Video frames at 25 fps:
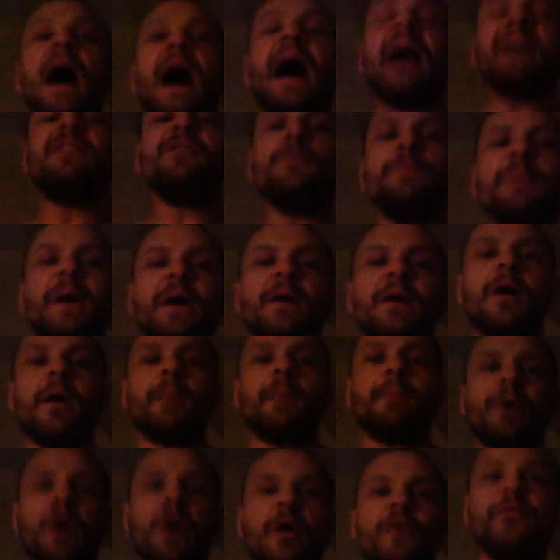I do better
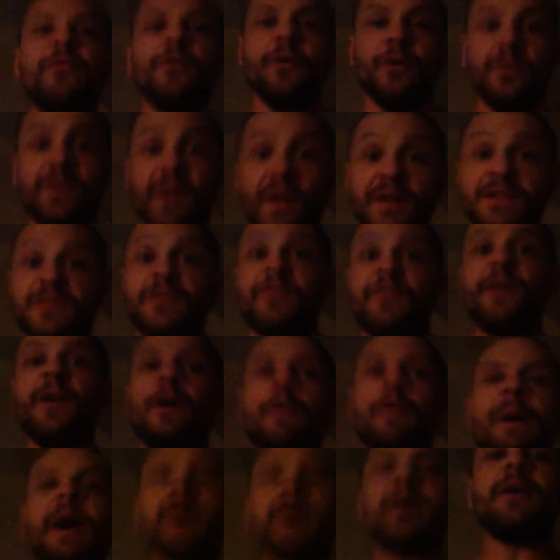on bro foods. I just
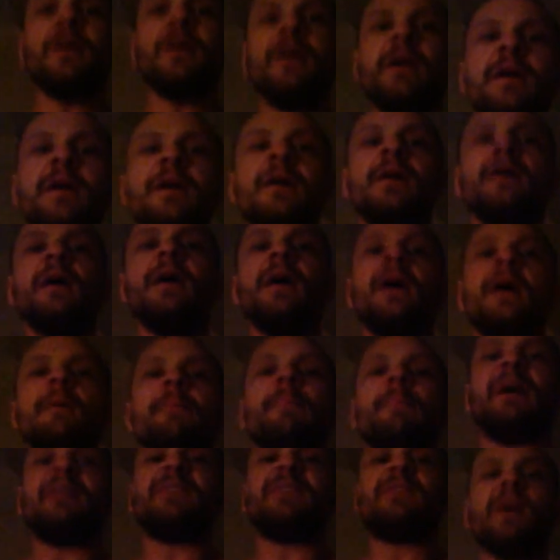feel better,
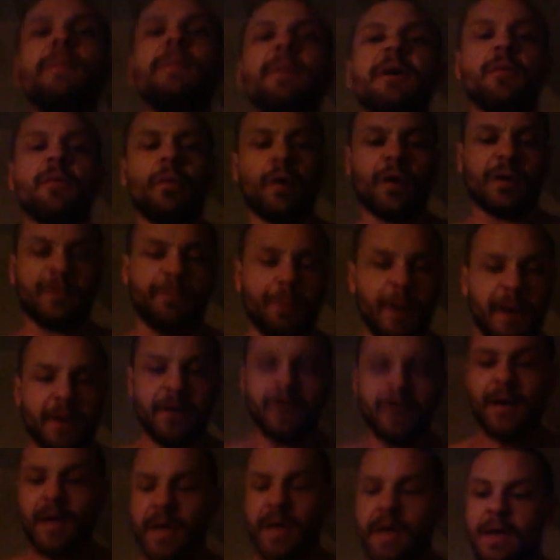my stomach works
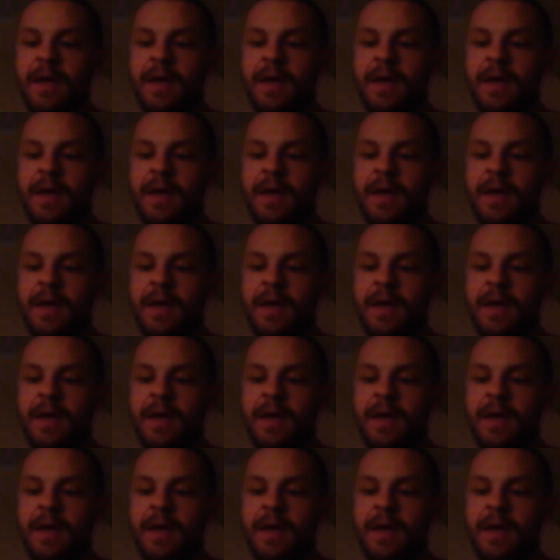better,